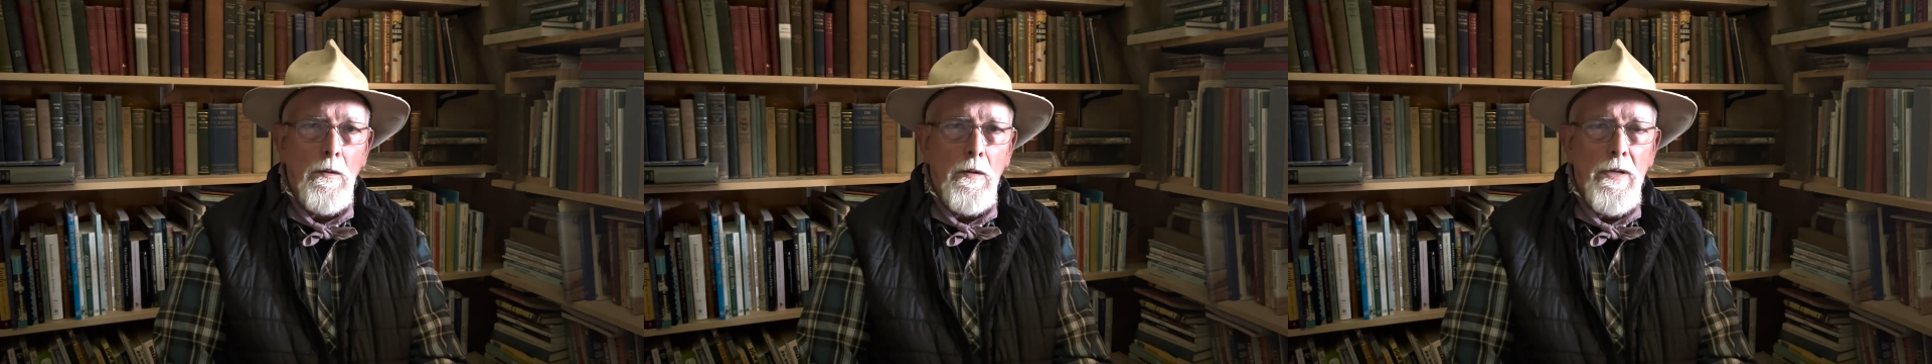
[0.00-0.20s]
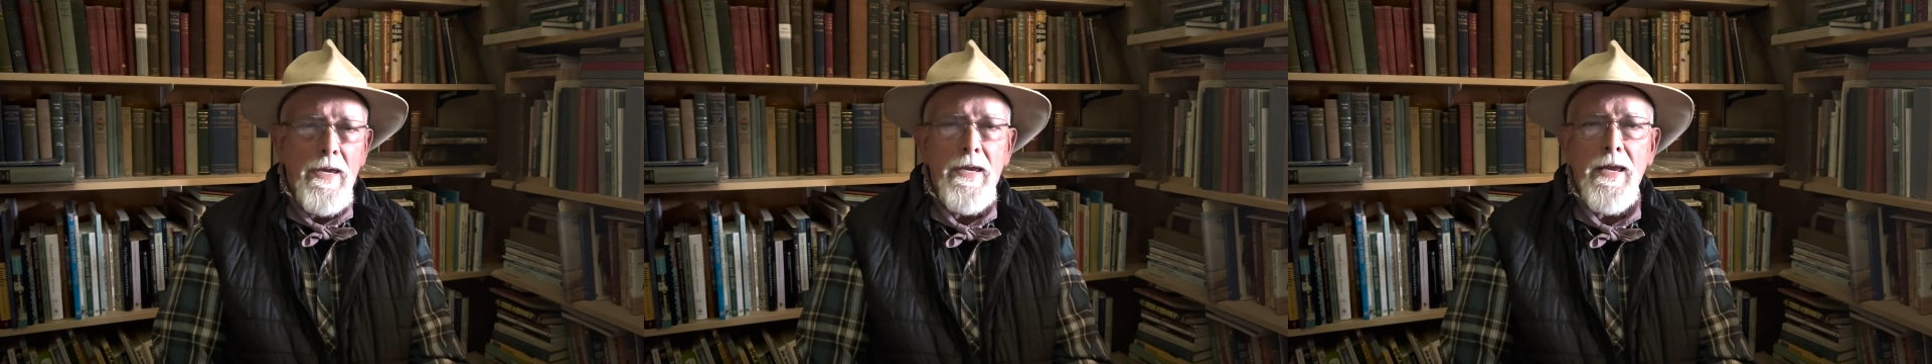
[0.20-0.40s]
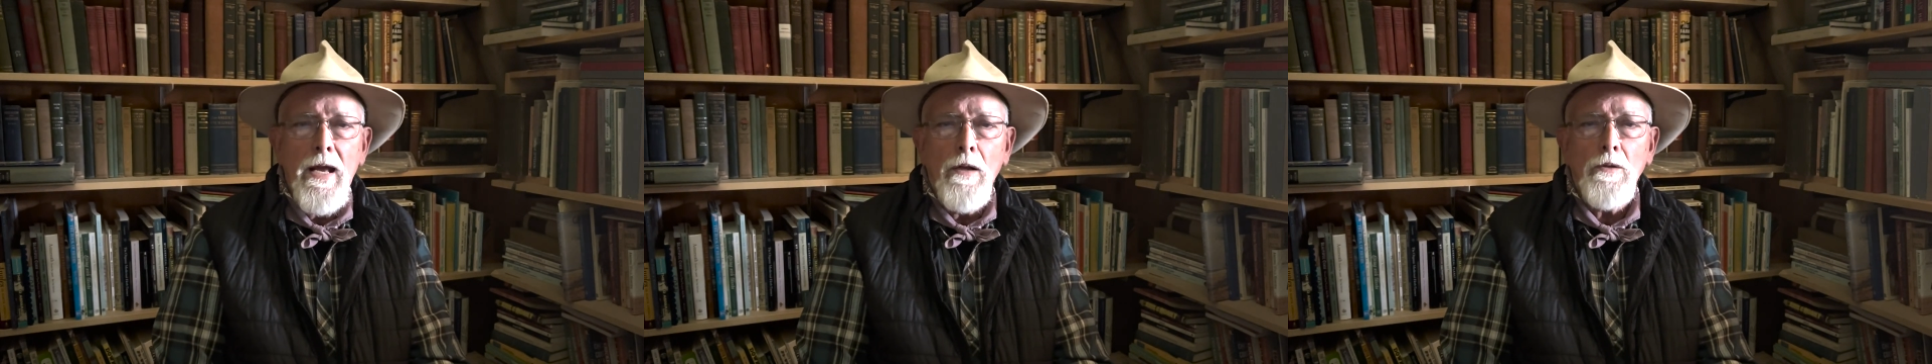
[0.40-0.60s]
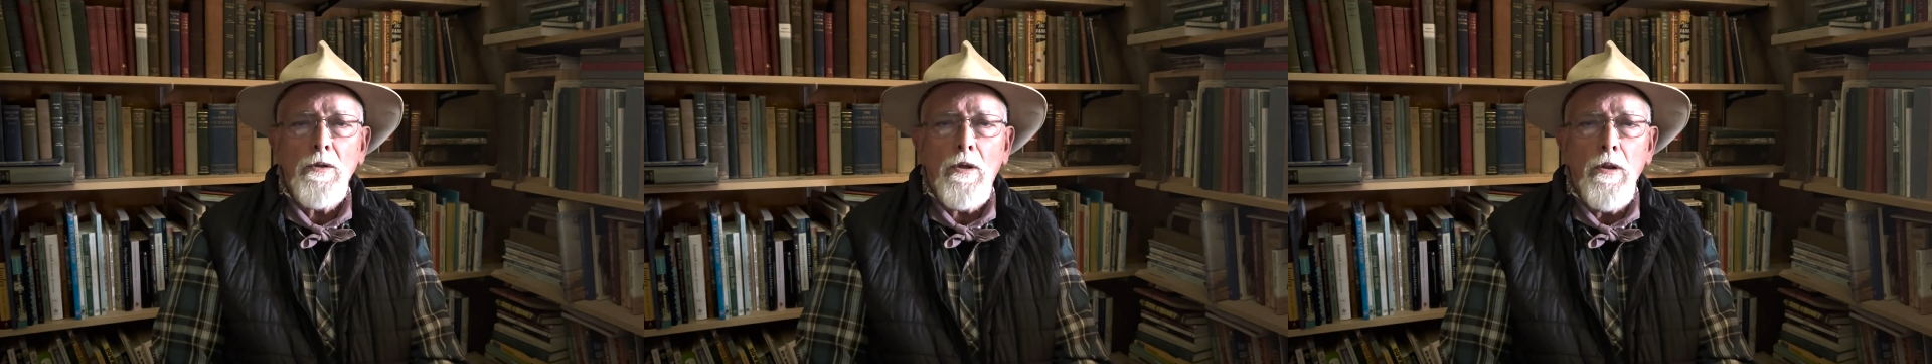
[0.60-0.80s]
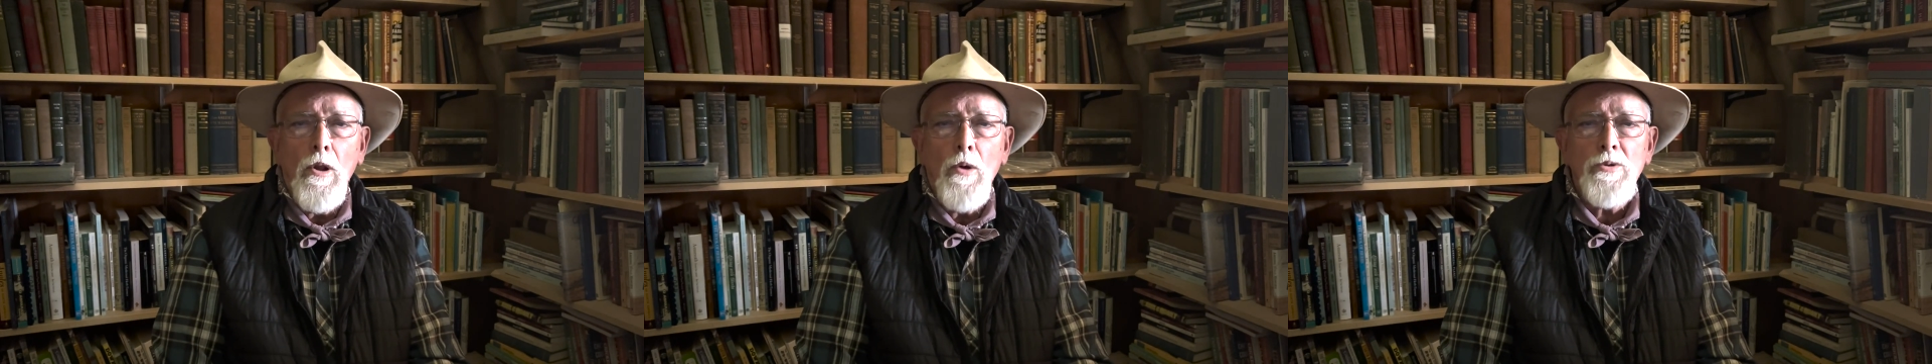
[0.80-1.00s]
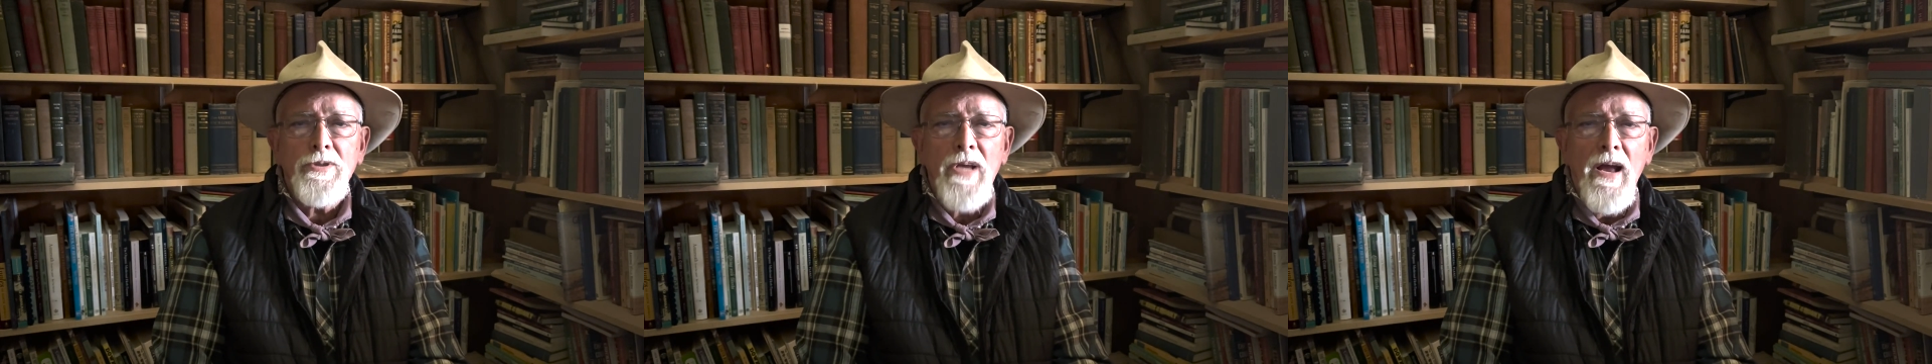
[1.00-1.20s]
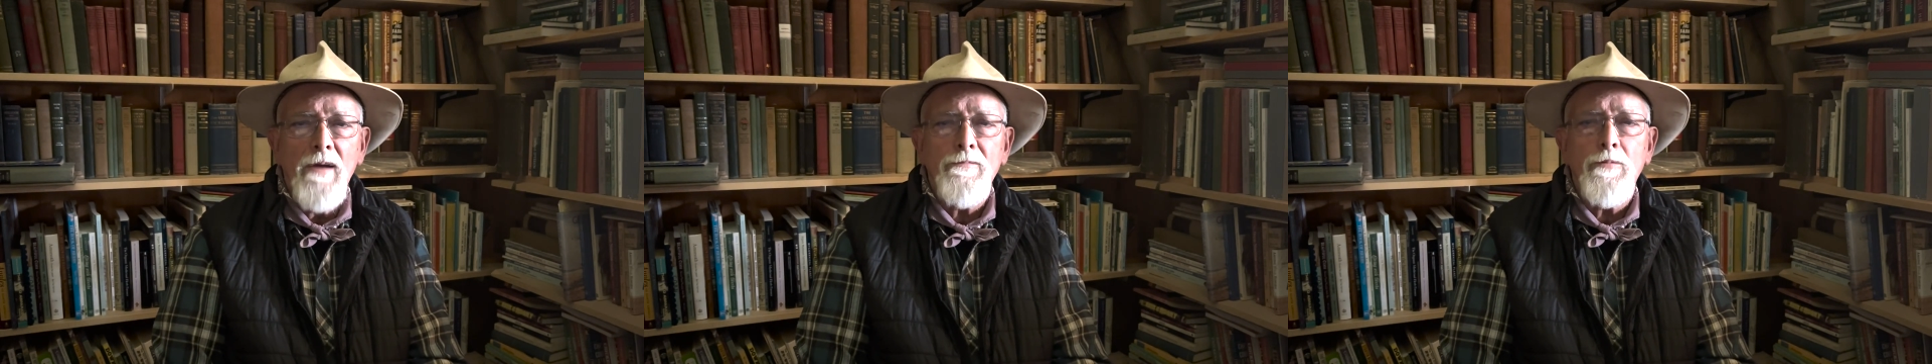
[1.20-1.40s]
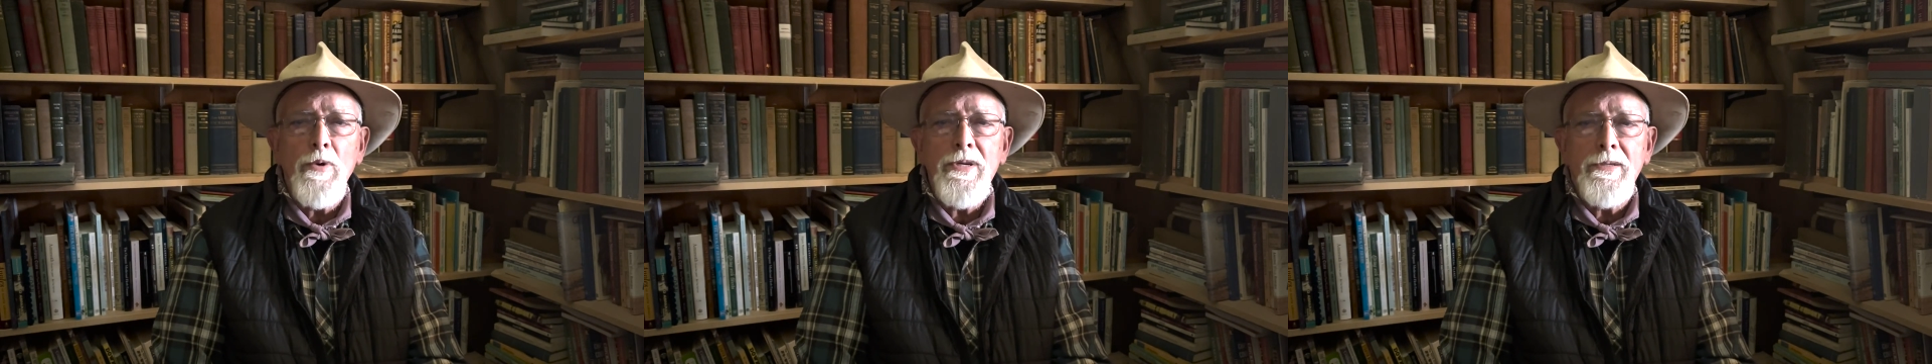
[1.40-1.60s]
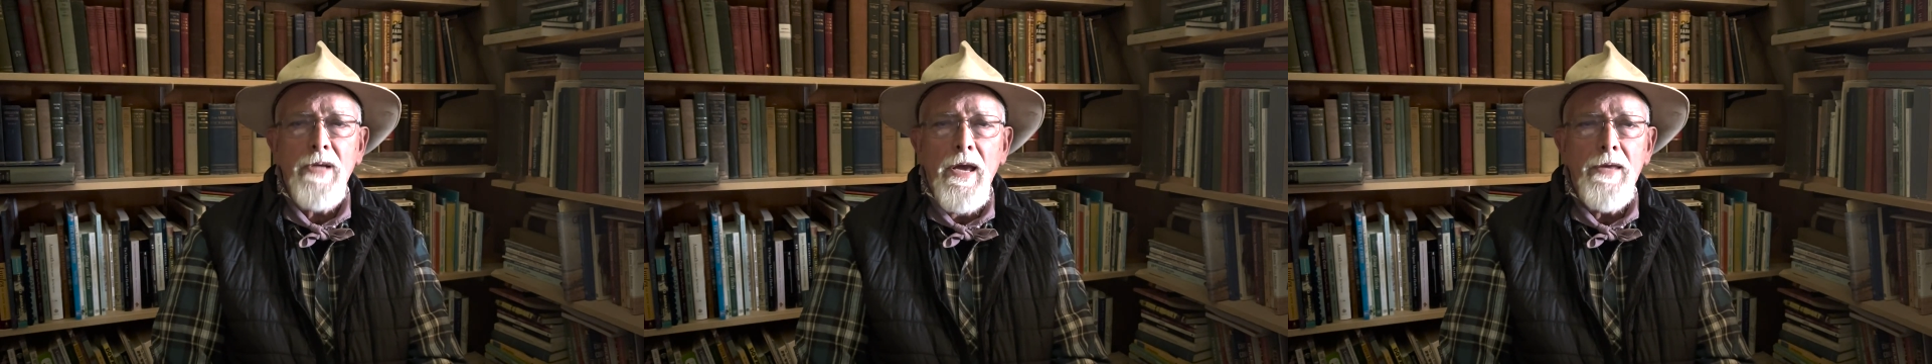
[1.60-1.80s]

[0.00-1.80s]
He held close every day